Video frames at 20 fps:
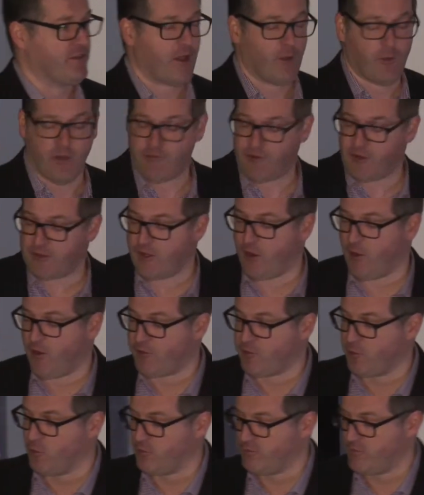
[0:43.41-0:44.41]
However, I
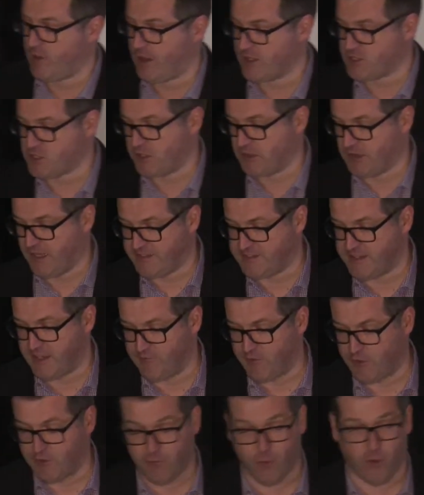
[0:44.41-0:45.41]
thought I should at least
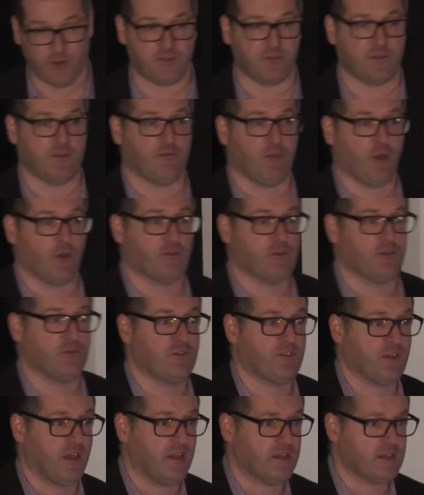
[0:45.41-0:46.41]
give you the voices of those who've
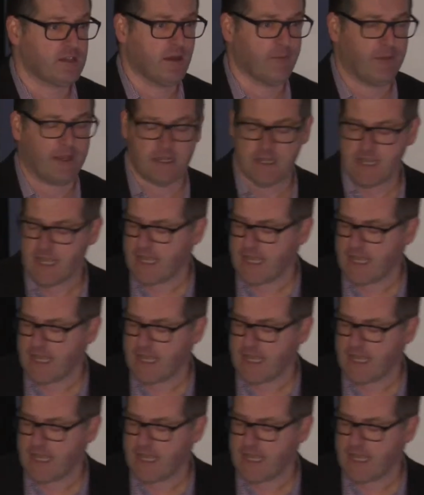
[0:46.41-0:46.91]
said it. I mean,